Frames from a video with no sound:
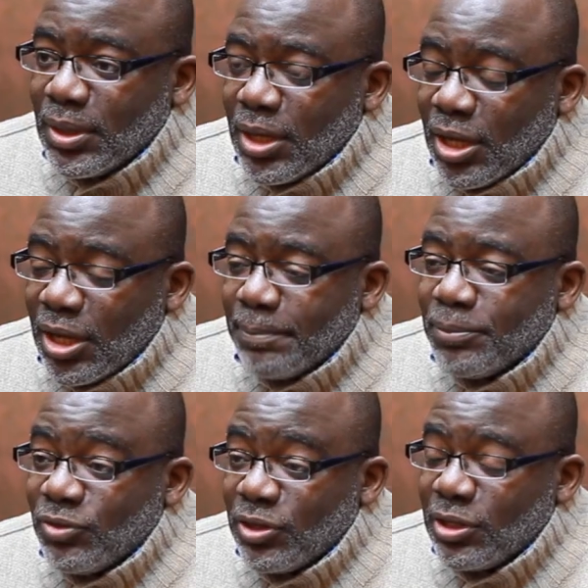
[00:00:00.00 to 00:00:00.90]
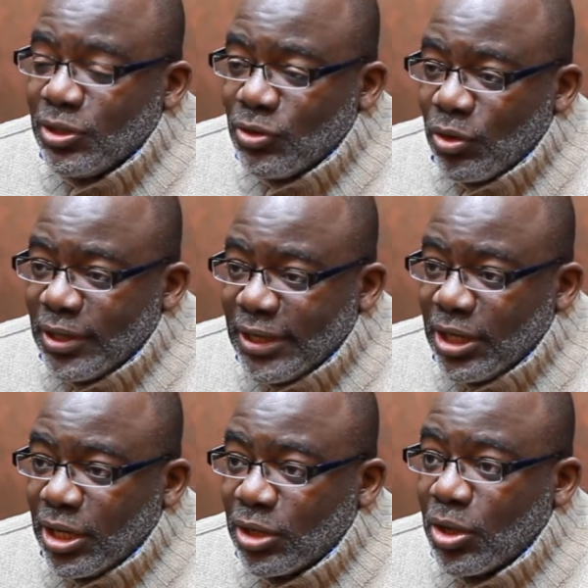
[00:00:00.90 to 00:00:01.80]
particularly
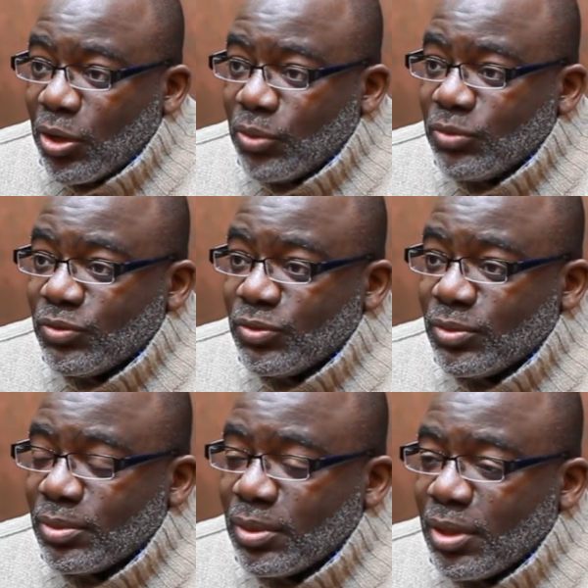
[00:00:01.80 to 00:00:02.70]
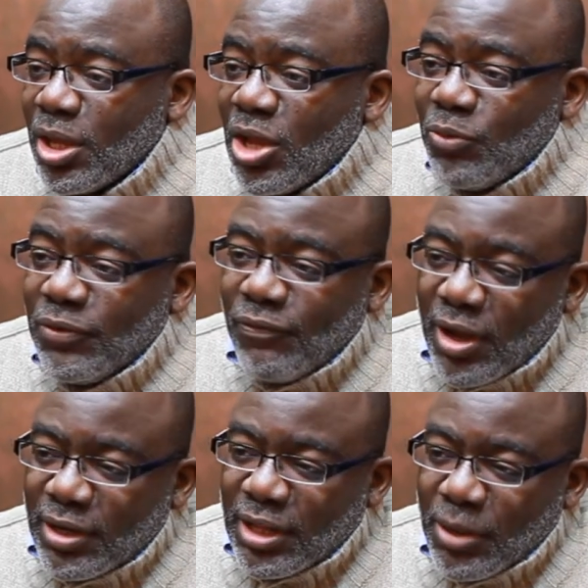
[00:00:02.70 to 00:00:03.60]
nonlinear codes. We
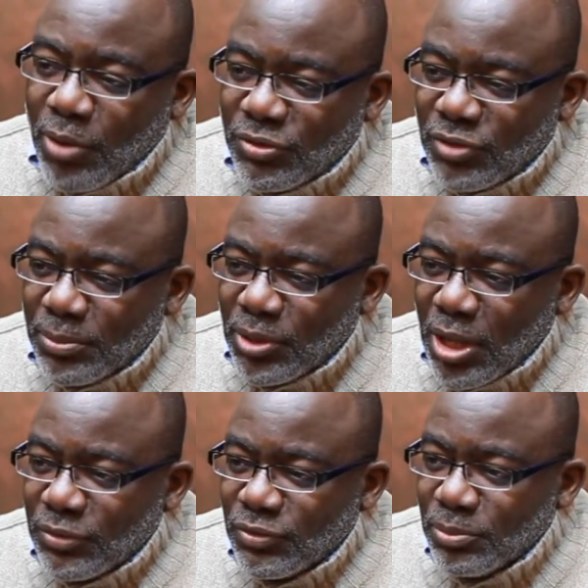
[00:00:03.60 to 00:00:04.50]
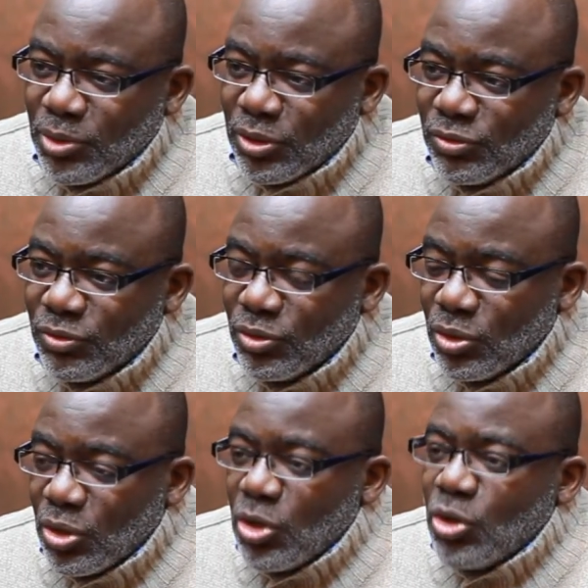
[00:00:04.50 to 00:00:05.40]
find that there are some customers
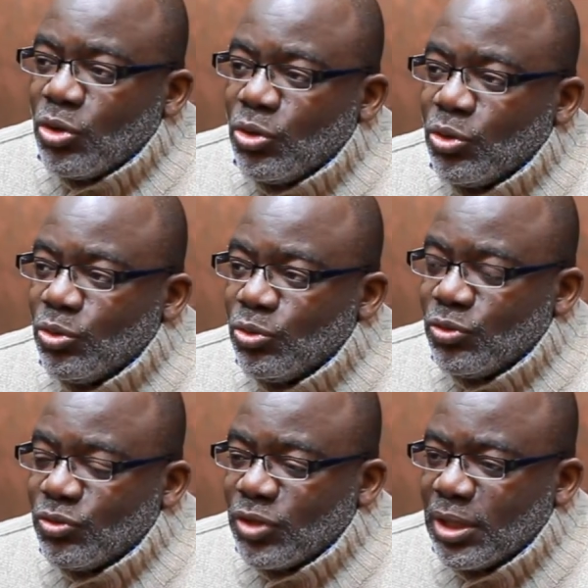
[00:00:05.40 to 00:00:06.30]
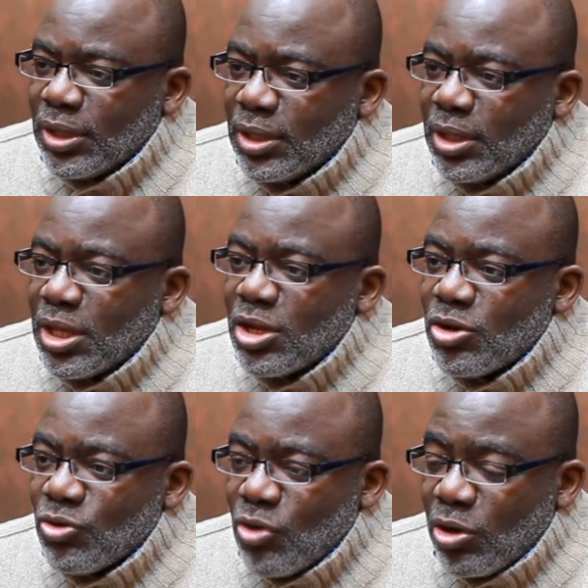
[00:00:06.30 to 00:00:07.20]
whose
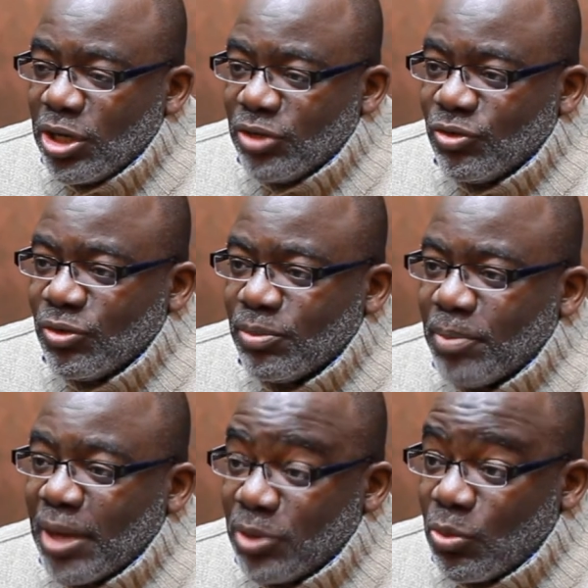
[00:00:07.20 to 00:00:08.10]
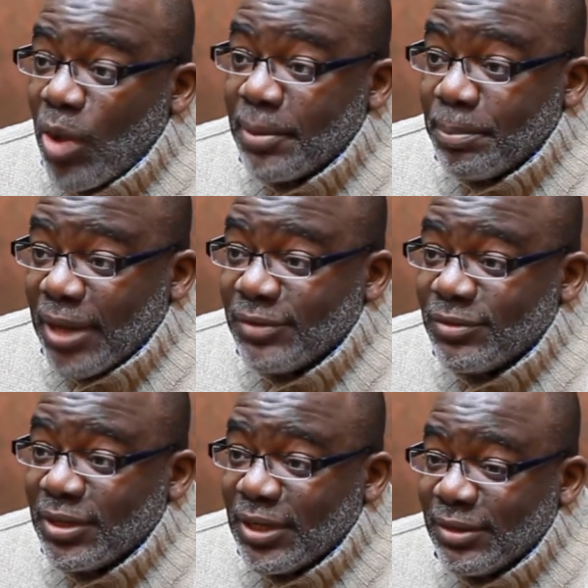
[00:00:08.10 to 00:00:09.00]
knowledge may be quite
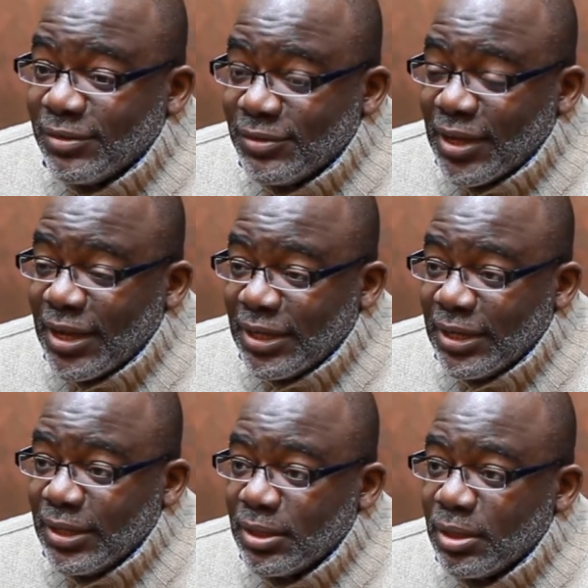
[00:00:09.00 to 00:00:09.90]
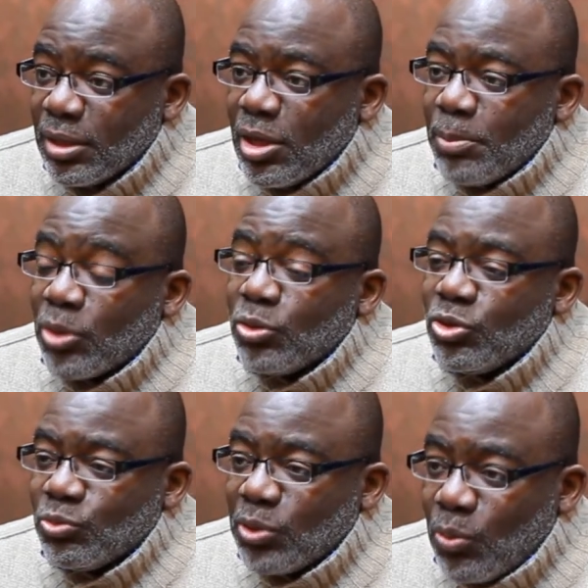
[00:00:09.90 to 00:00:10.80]
basic in CAE, but
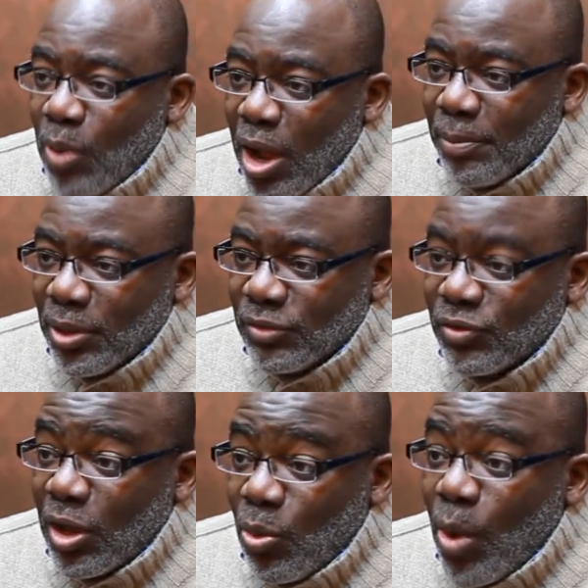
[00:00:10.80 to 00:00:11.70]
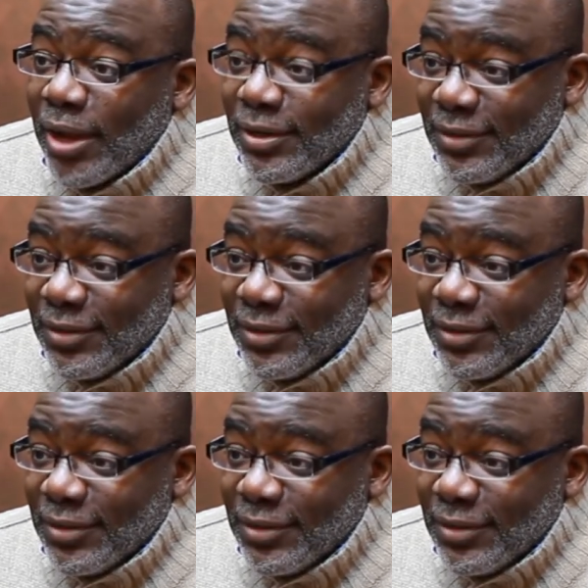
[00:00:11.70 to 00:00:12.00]
whose requirements are quite